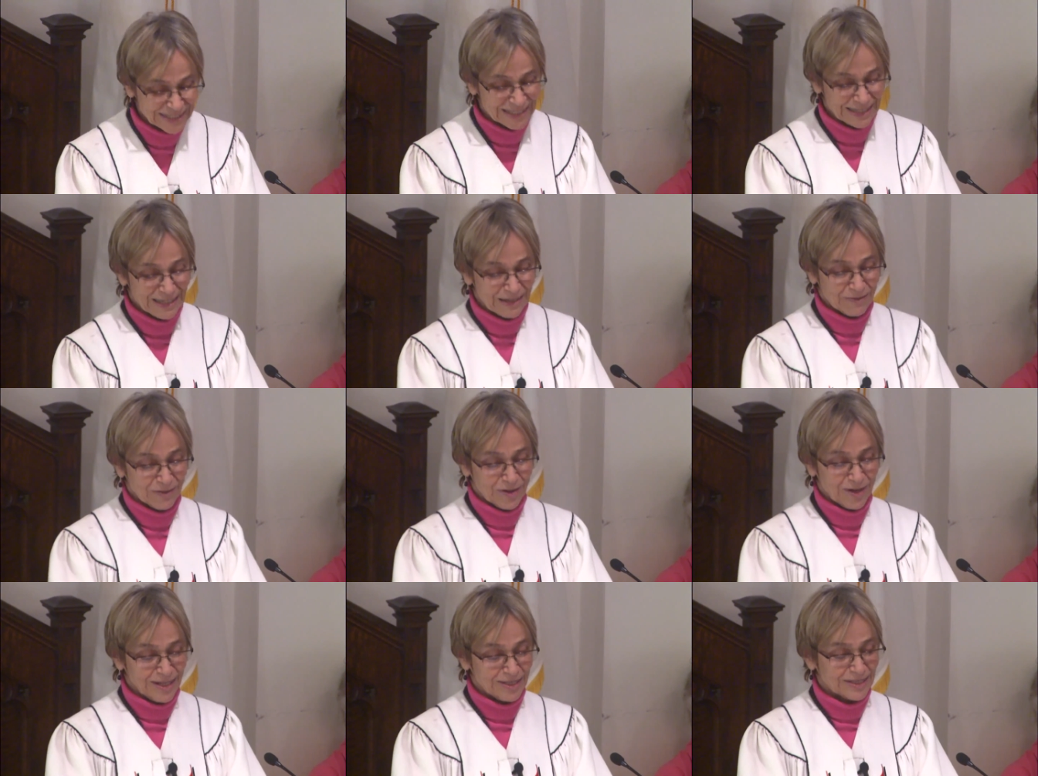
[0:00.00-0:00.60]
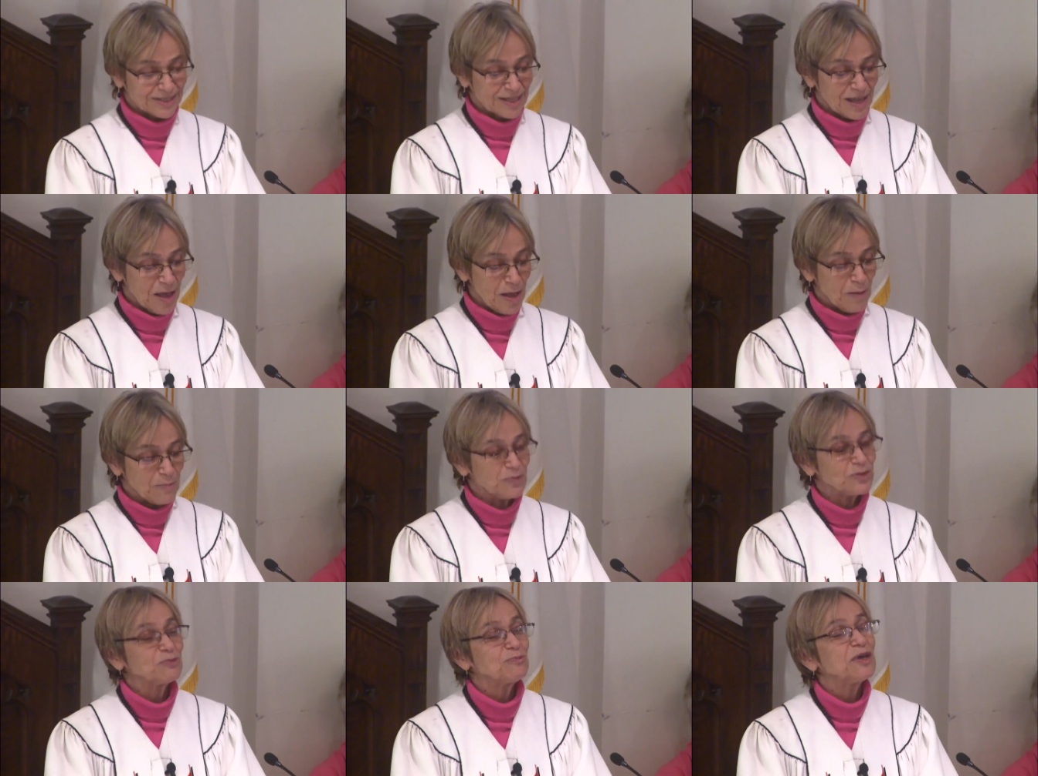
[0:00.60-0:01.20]
deliverance
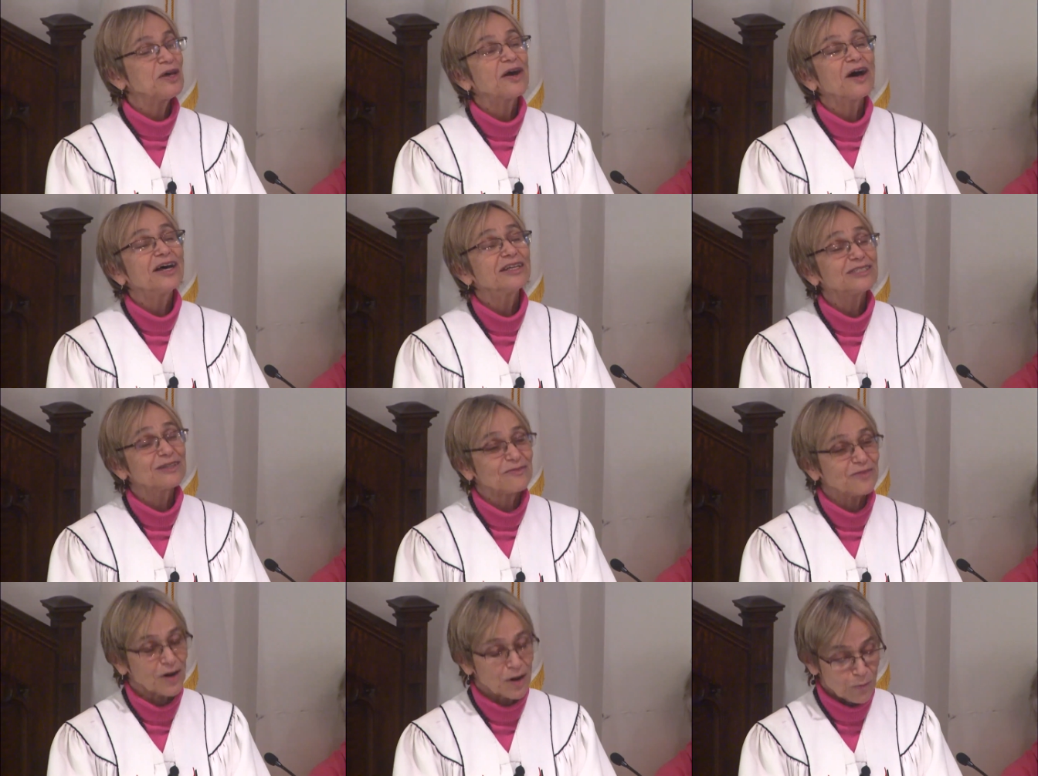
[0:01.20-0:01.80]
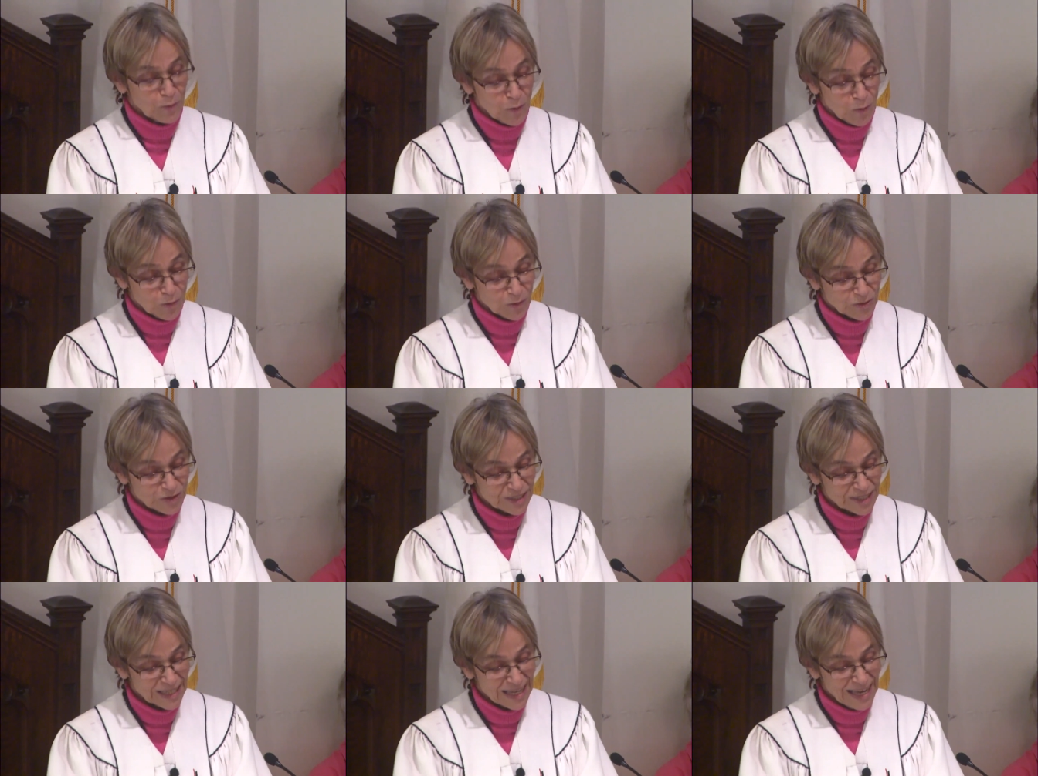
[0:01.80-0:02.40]
comes because of our
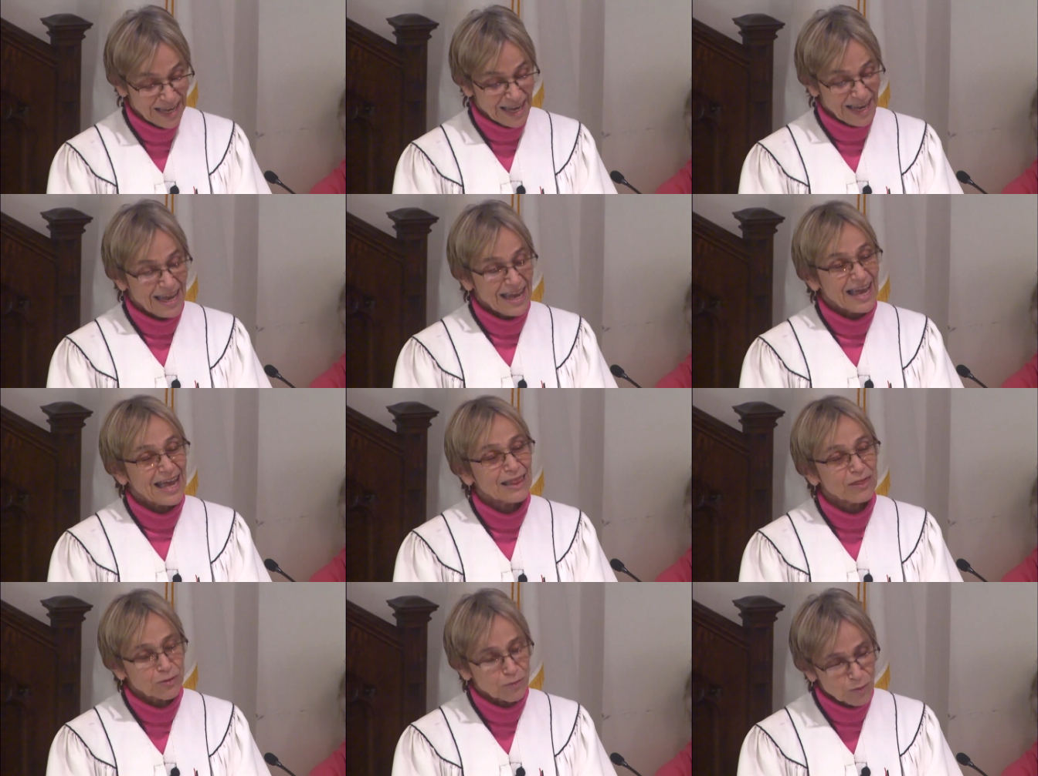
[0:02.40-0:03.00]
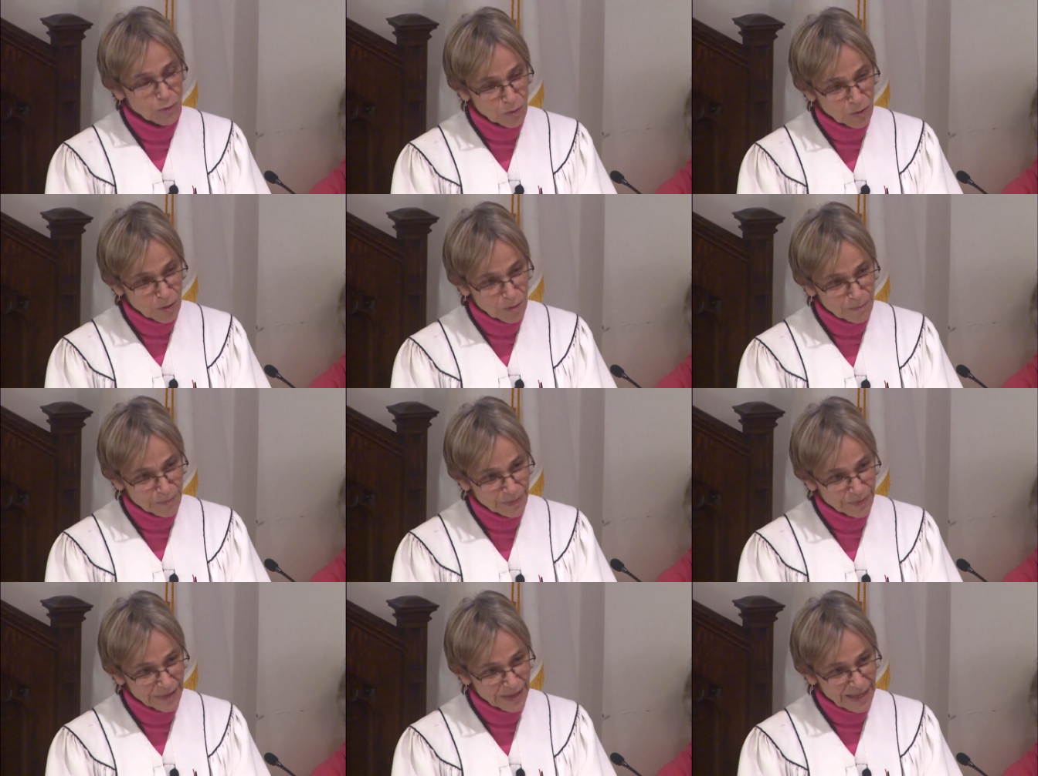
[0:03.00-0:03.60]
wounds and through
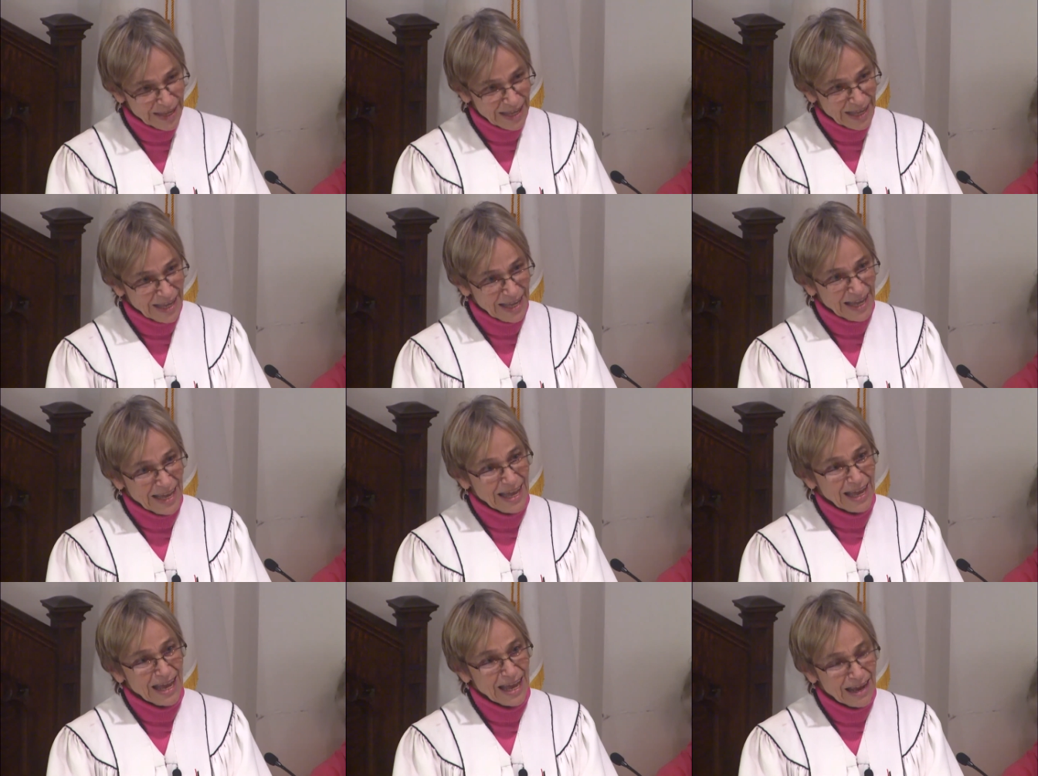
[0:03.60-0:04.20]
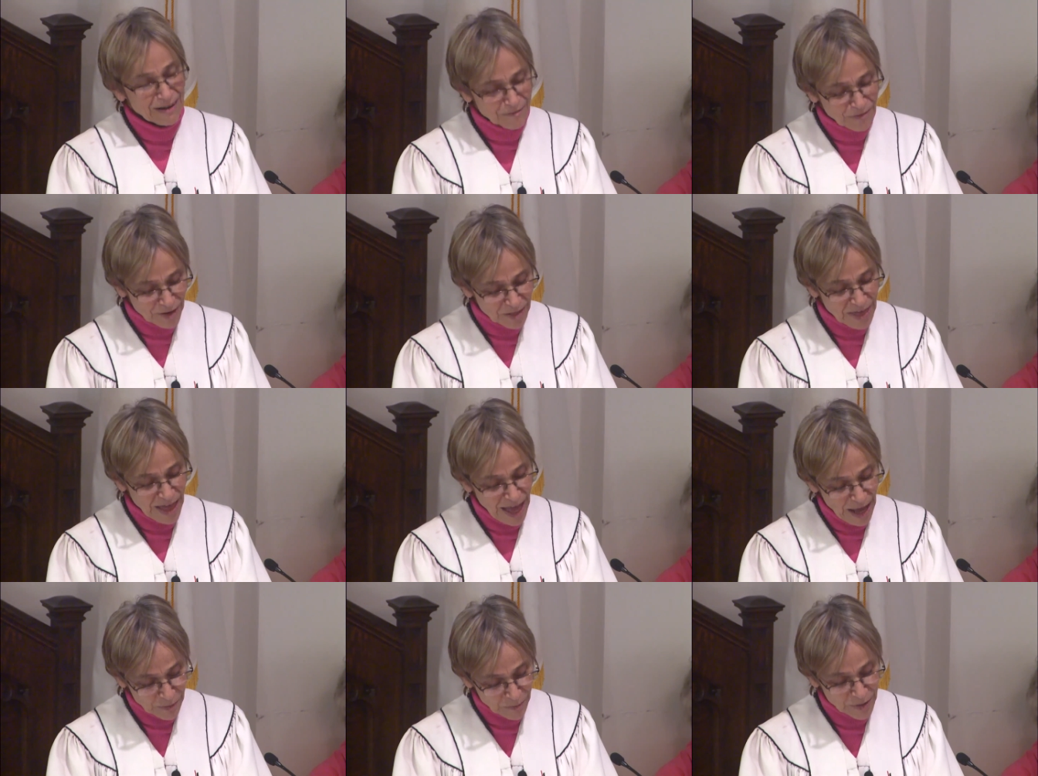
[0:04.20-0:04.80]
them. And for
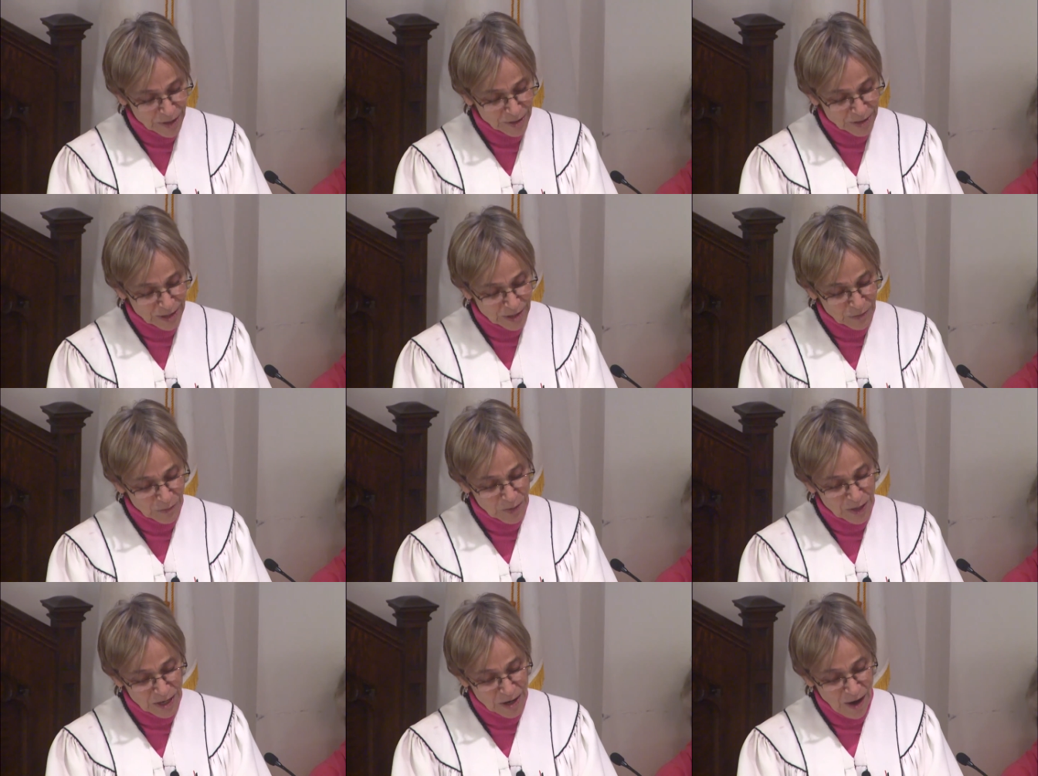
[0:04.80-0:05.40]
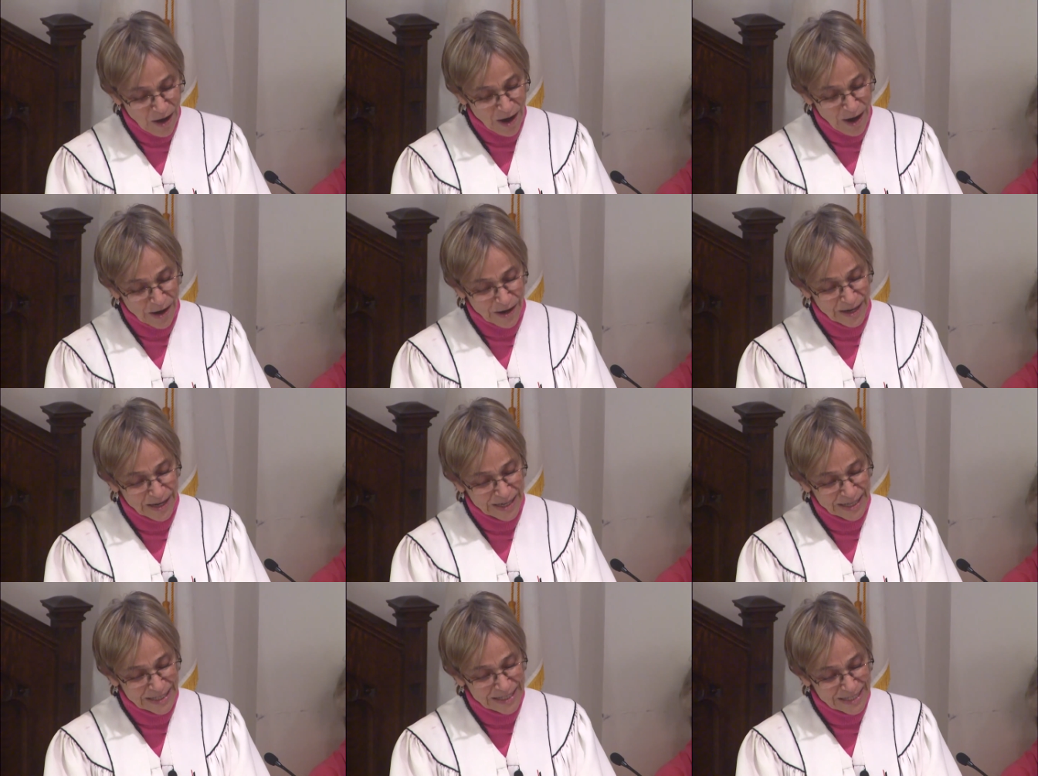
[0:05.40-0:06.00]
that reason, we are
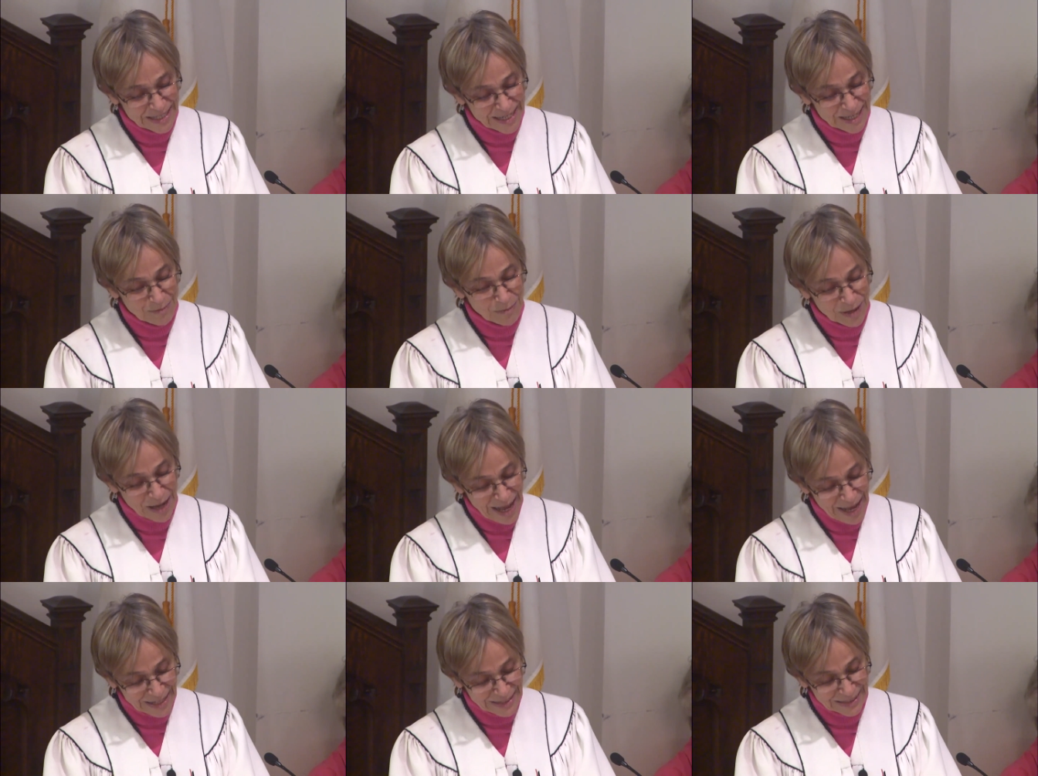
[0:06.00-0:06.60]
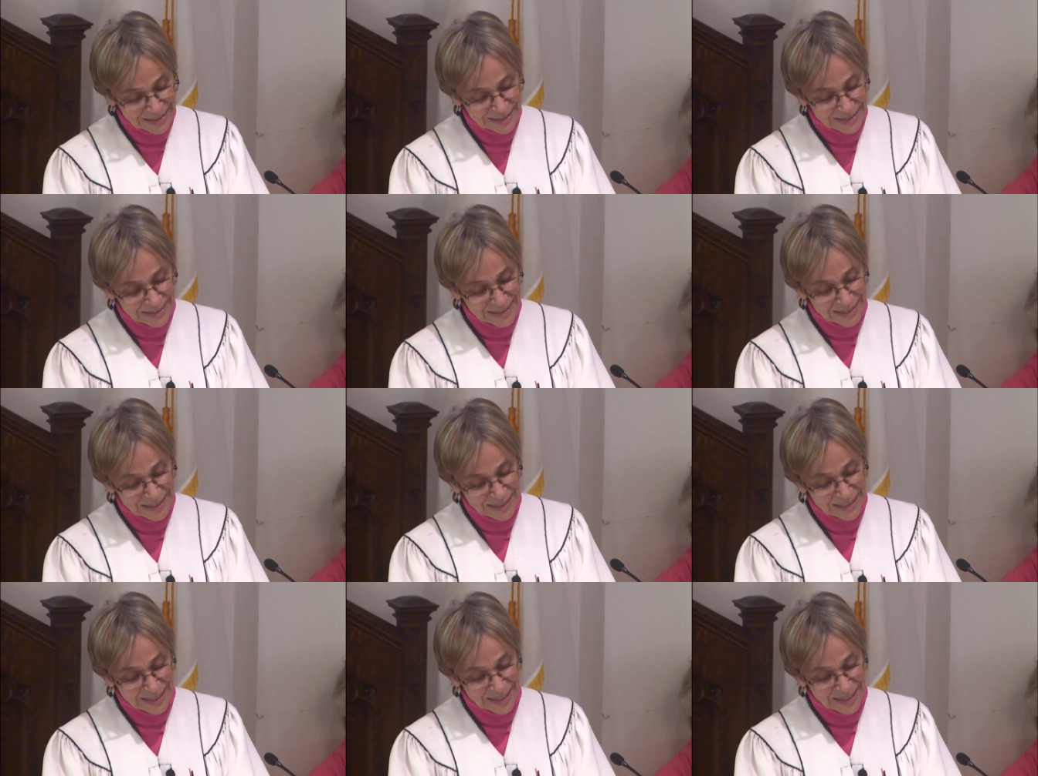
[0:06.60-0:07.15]
indeed blessed.